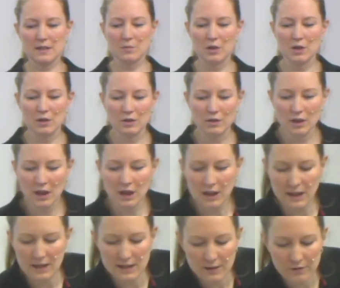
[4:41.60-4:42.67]
smooth,
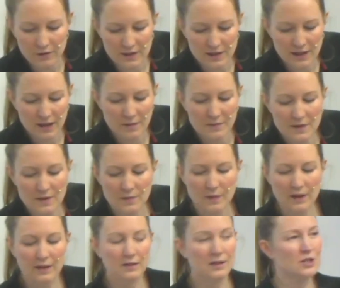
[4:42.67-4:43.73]
and different types as
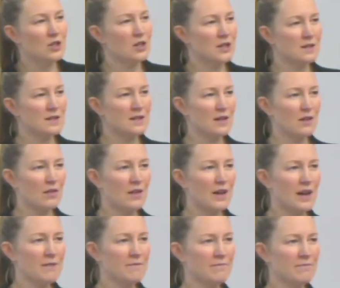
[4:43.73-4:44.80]
well, as you can see on
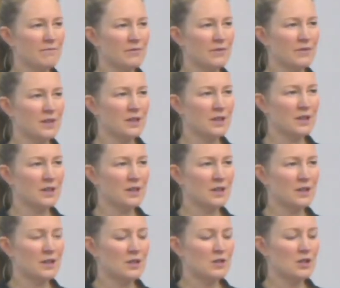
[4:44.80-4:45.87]
there.
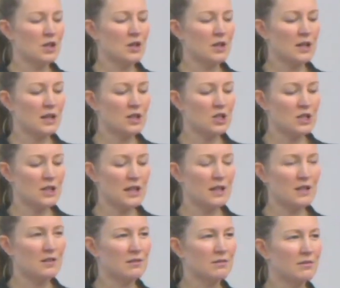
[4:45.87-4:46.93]
So you can
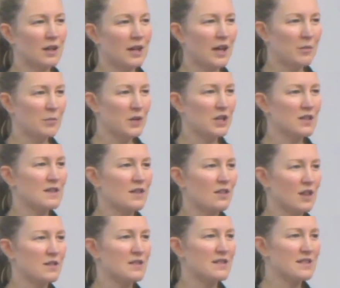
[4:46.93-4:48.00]
actually be using
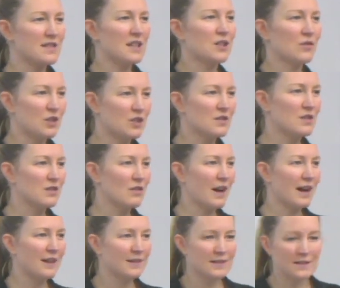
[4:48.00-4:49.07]
those instead of using your
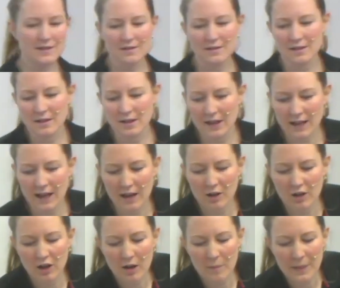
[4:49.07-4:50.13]
hands and
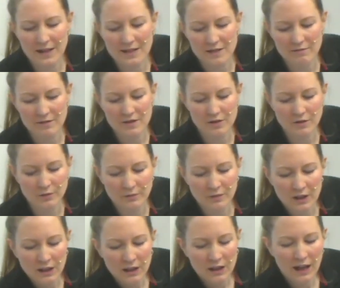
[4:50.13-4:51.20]
get a better
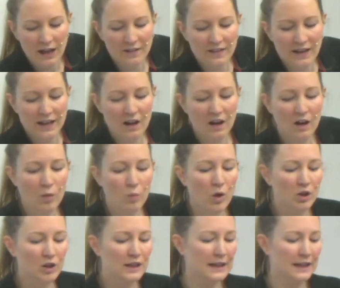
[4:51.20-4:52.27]
result. And they are
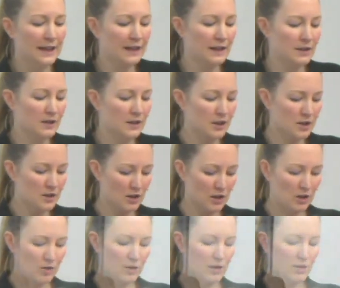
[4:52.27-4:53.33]
one click. So you